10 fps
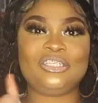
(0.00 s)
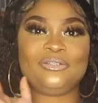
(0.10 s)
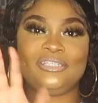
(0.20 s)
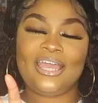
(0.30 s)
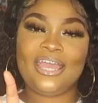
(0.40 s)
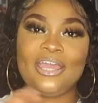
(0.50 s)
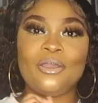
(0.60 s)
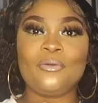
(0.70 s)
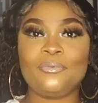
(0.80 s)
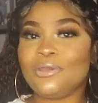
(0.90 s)

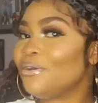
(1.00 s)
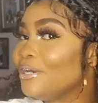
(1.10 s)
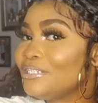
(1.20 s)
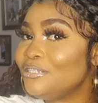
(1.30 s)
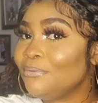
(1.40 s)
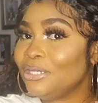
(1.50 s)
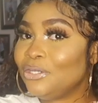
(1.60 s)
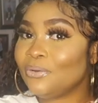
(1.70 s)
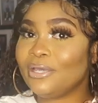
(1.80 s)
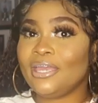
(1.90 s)
Today we're going to be
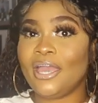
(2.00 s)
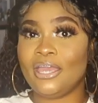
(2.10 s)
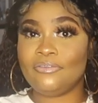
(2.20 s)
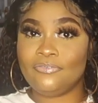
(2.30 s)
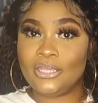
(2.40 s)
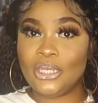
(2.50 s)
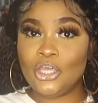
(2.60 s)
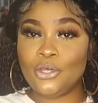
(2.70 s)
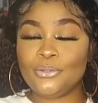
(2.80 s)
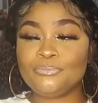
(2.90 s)
doing a
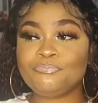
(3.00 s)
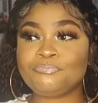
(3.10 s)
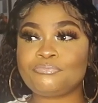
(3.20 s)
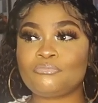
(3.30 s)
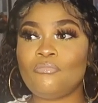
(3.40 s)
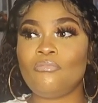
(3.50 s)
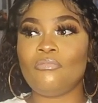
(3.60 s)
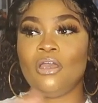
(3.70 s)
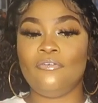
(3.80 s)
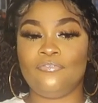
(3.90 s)
video
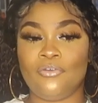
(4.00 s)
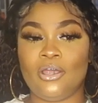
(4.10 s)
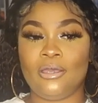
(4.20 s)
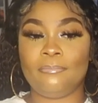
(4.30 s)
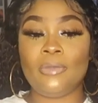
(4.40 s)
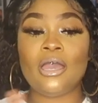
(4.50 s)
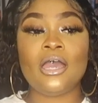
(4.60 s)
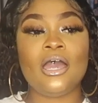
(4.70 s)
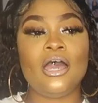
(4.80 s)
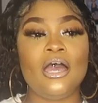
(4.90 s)
from
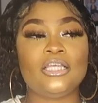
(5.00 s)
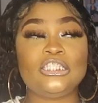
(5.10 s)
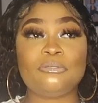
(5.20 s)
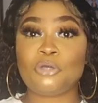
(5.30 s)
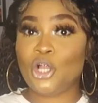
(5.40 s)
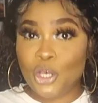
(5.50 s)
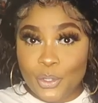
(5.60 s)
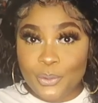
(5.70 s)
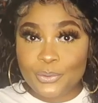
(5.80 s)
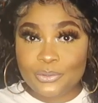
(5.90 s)
some
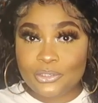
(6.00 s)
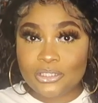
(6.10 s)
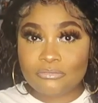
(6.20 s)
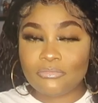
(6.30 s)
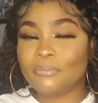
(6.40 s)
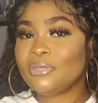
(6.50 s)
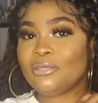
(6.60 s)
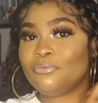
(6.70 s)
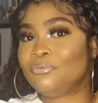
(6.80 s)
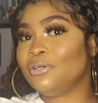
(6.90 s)
clothes. I
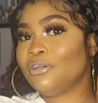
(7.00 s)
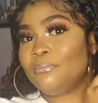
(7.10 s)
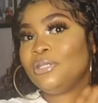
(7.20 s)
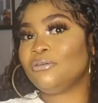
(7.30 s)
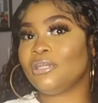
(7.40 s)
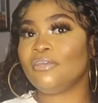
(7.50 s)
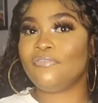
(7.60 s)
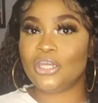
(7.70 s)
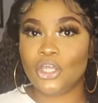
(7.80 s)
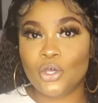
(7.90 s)
mean, we're going to be doing a
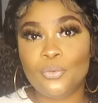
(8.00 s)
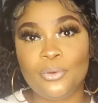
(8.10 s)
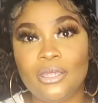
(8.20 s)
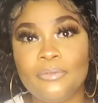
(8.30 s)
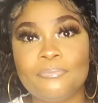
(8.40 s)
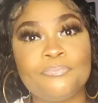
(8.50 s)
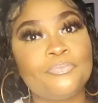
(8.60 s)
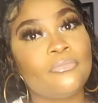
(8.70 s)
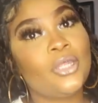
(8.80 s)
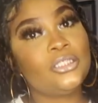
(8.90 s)
video with
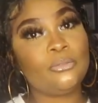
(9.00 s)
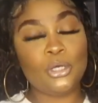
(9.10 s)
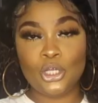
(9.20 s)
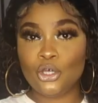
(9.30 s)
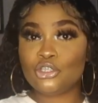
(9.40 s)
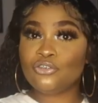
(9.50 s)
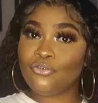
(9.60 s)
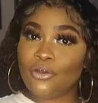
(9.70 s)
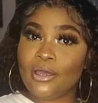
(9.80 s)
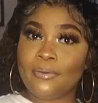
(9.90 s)
some clothes
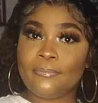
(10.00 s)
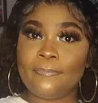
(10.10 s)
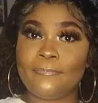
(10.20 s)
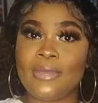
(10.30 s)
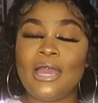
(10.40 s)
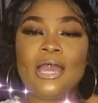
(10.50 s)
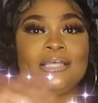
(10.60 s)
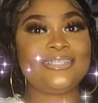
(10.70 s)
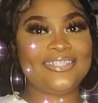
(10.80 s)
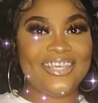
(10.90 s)
from
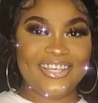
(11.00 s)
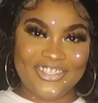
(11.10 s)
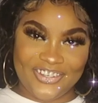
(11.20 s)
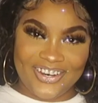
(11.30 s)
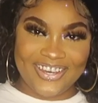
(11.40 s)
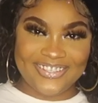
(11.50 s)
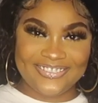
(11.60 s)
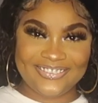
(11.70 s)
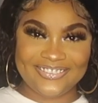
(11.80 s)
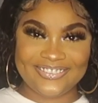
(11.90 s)
Citi Trends.